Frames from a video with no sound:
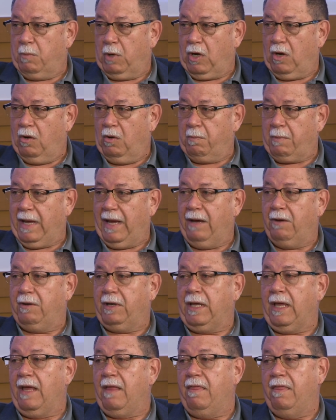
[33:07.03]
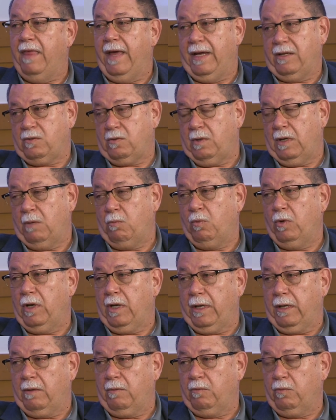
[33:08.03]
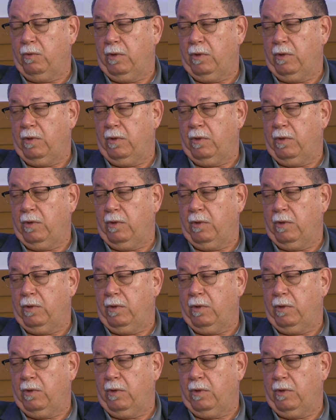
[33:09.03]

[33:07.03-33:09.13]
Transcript: Macomb County, and that's what I'm really,